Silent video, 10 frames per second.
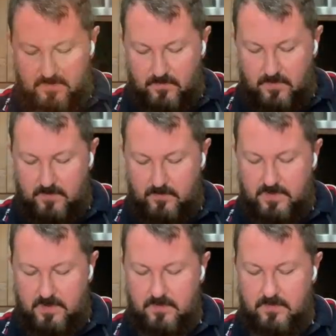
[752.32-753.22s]
Right, we
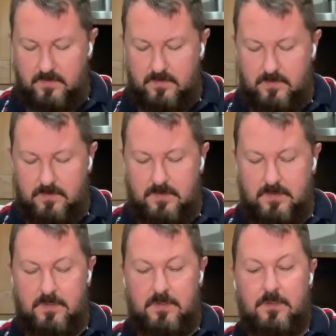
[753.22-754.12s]
go.
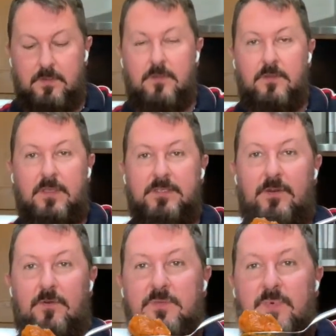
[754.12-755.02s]
There's a
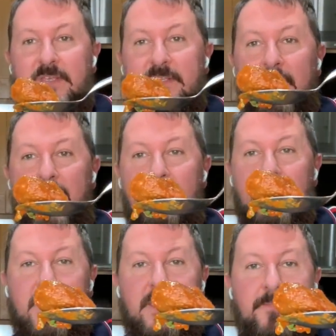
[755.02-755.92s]
nice piece of lamb
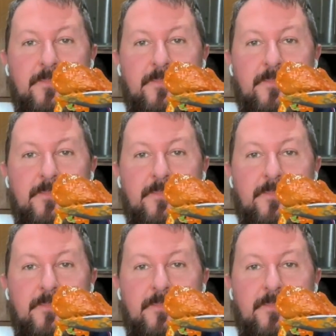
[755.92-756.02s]
there.